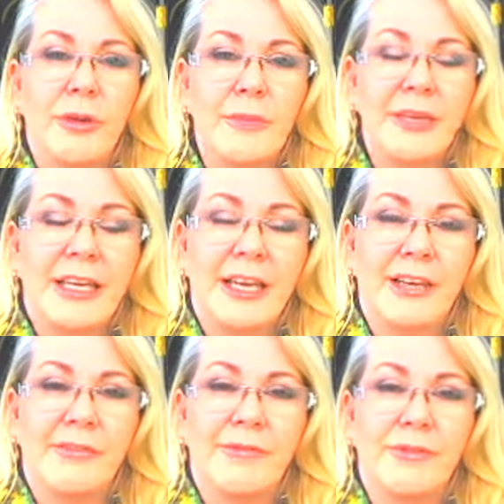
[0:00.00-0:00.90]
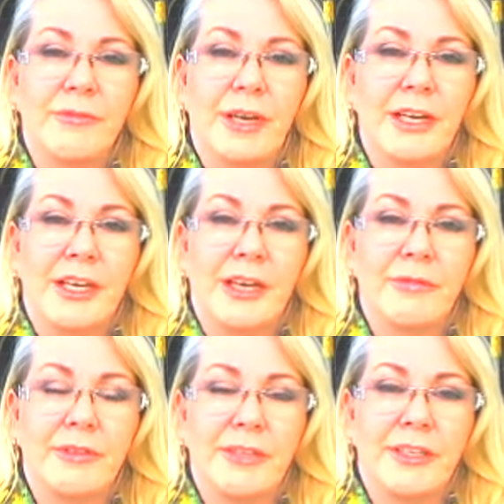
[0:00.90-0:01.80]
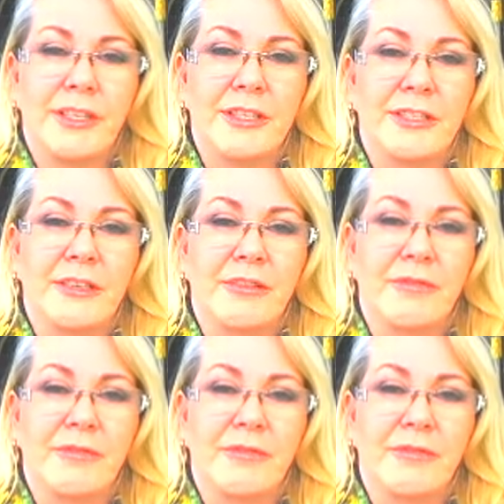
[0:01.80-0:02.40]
want to be careful right now with these